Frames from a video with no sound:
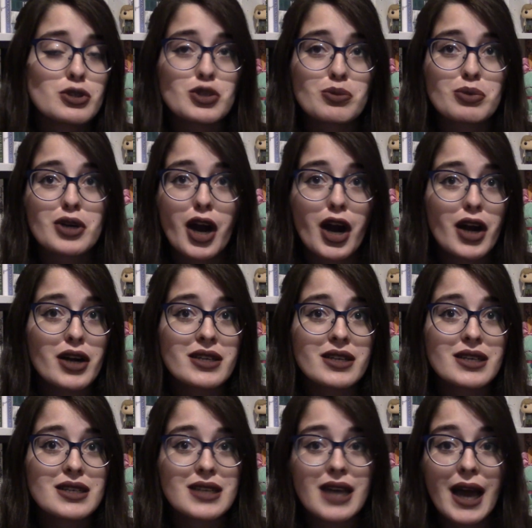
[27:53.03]
super hard
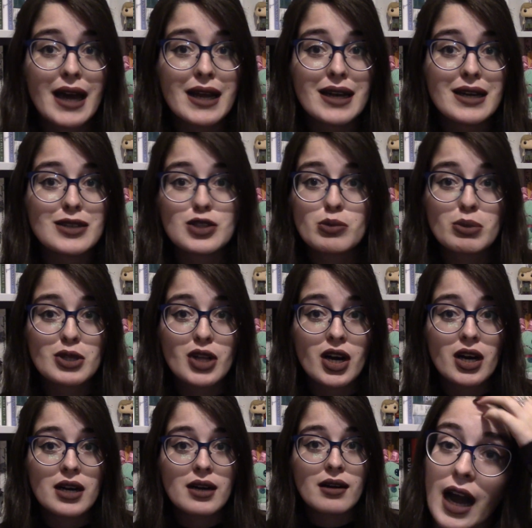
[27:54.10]
to edit and super
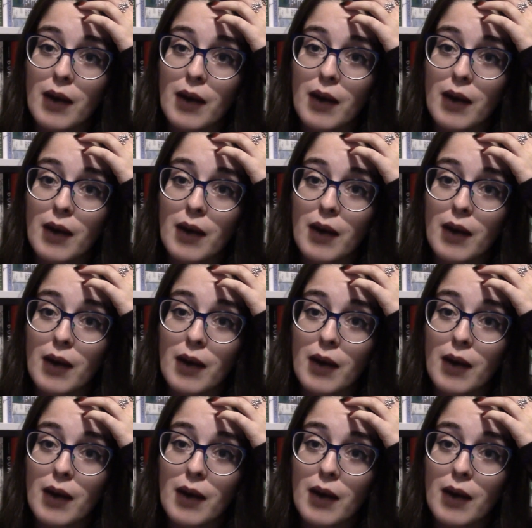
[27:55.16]
long.